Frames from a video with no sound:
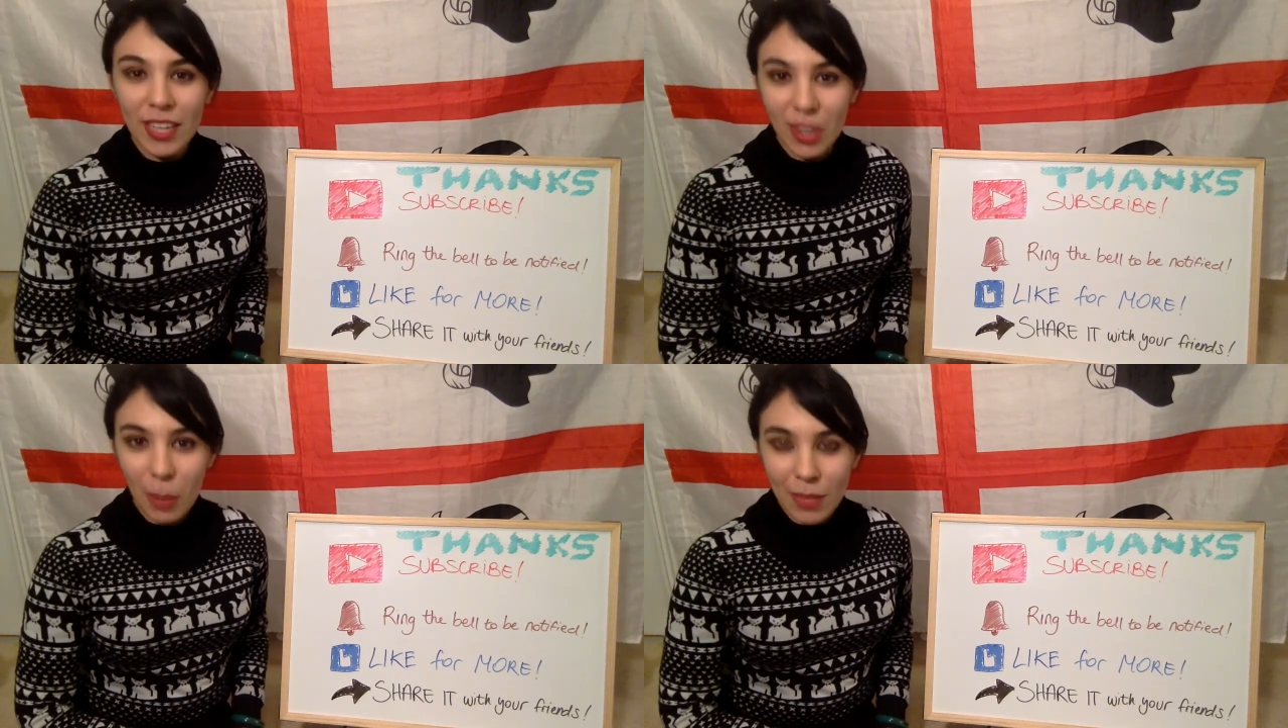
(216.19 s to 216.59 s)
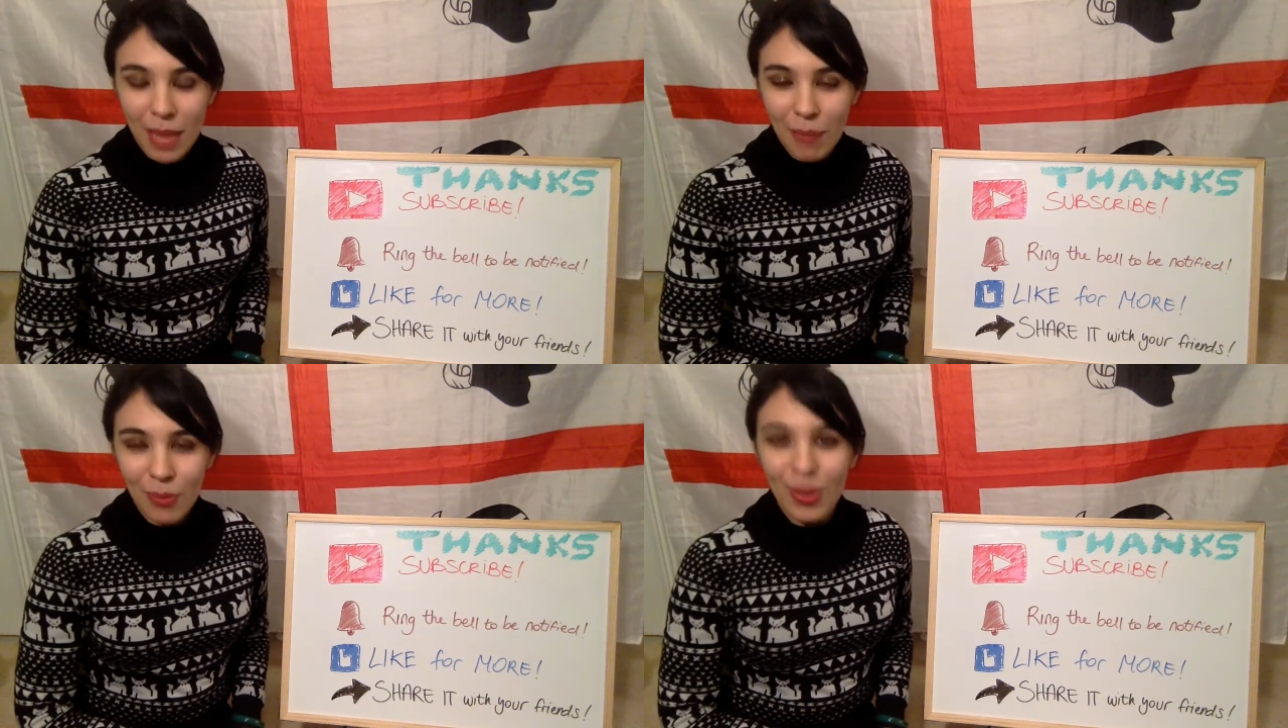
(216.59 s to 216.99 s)
comes
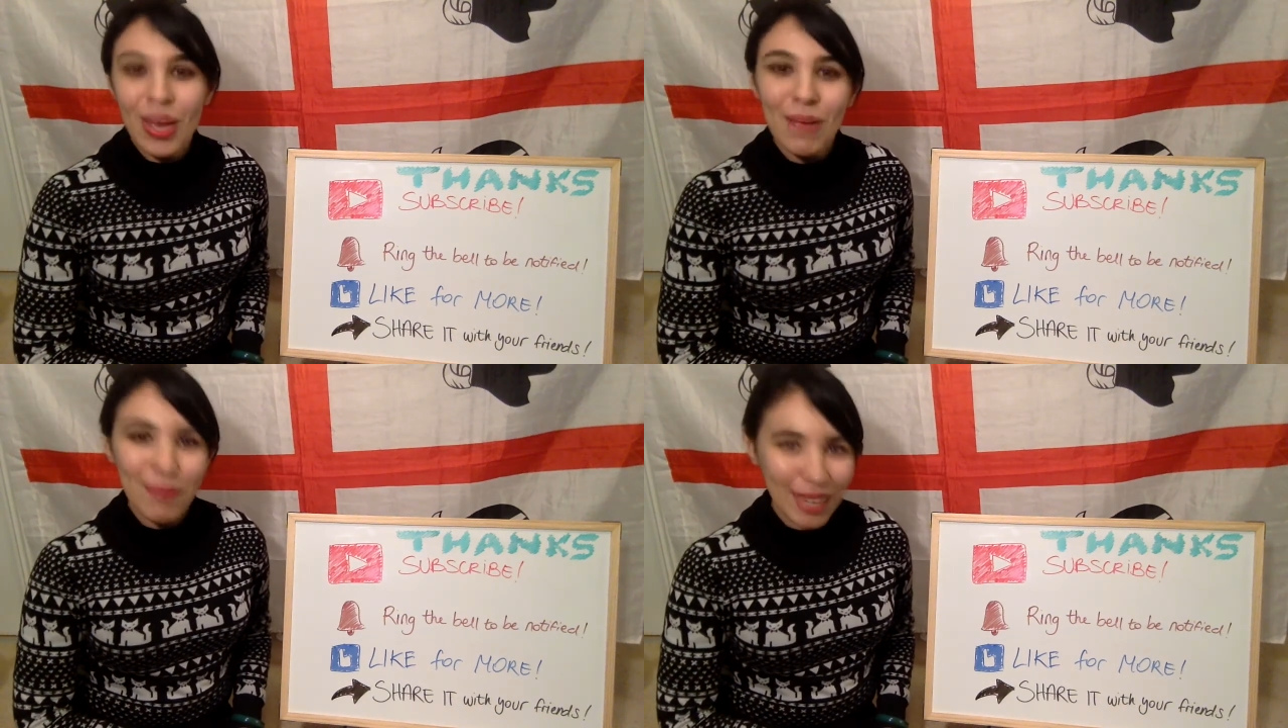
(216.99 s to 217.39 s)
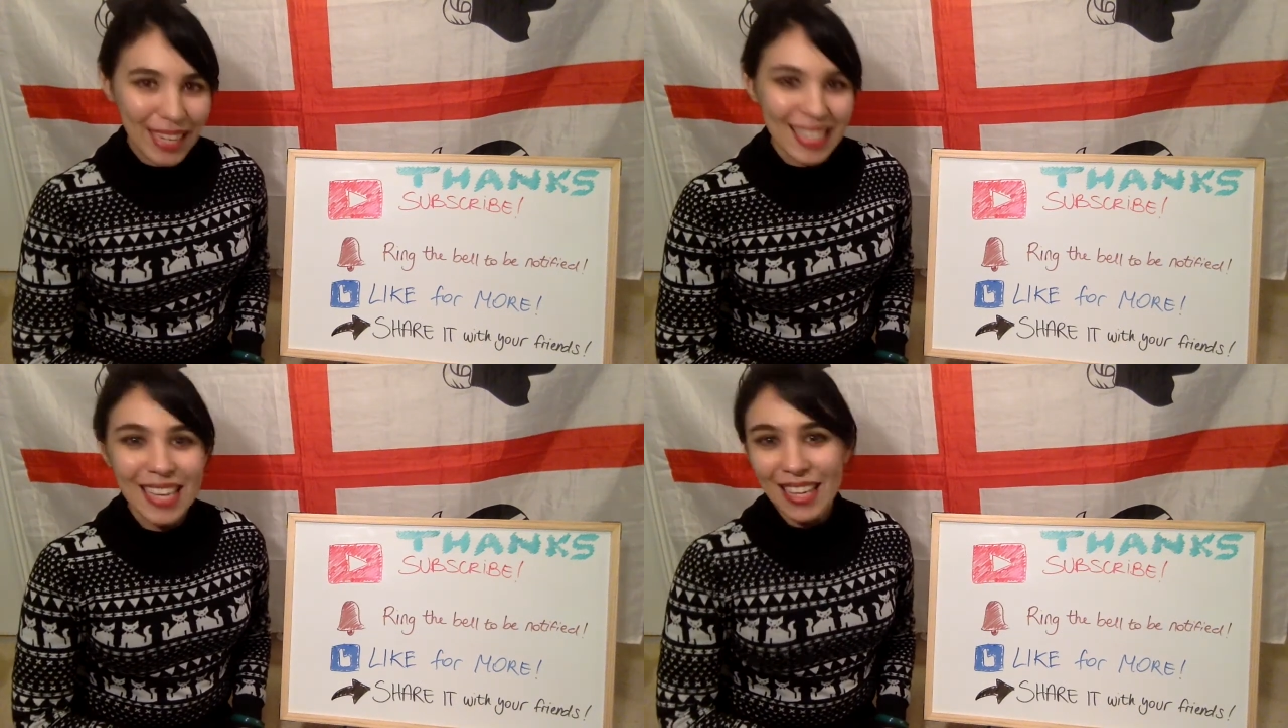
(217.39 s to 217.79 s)
up,
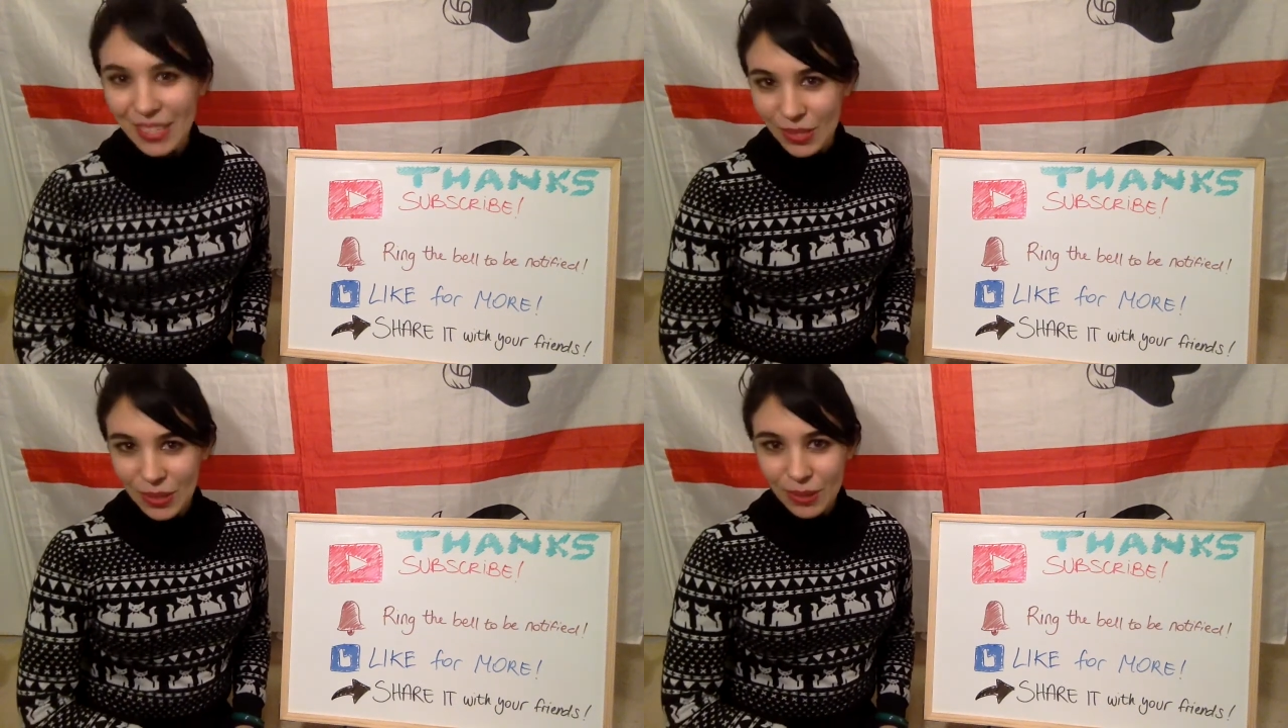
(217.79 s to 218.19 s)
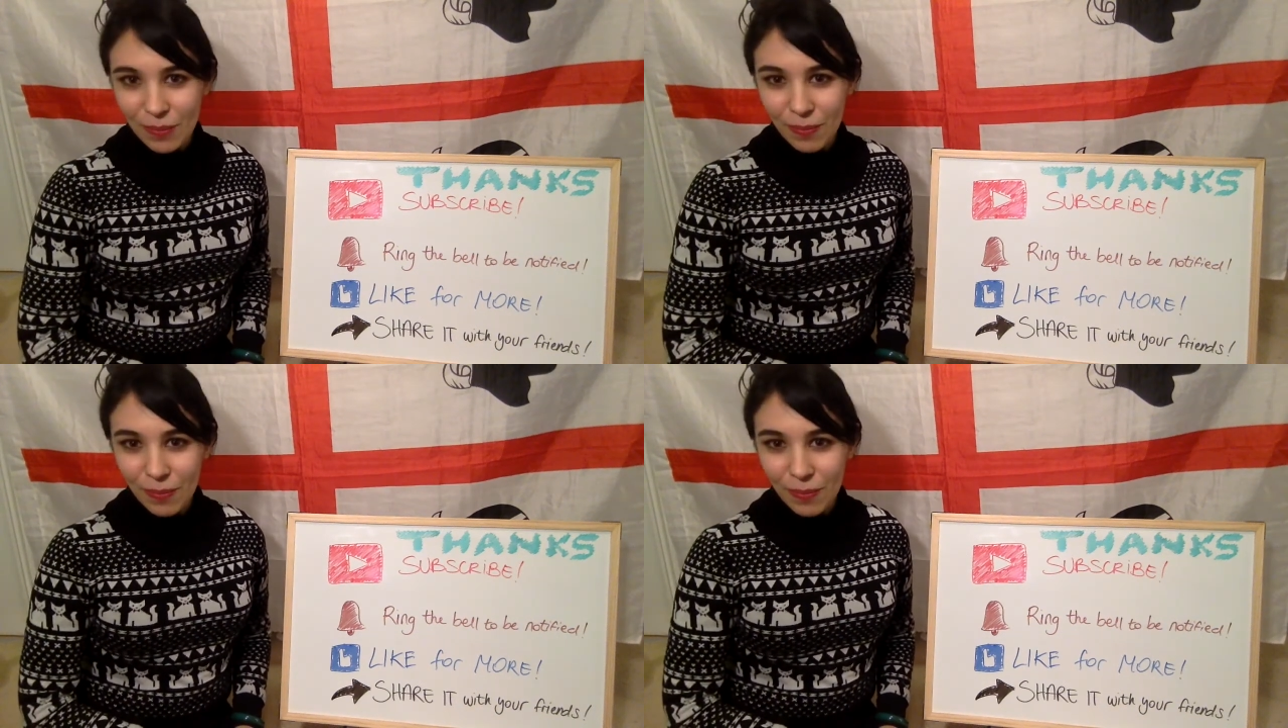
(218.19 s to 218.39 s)
please do.